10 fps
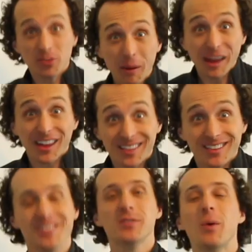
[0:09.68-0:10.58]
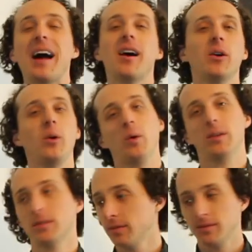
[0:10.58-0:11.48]
spins, wow.
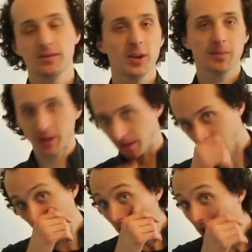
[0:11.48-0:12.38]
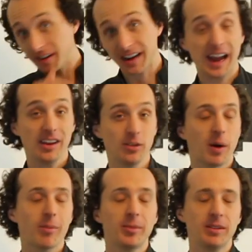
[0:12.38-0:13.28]
But not, you
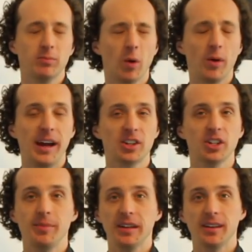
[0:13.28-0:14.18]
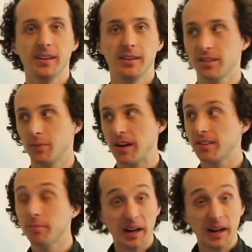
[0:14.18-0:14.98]
probably won't actually be surprised.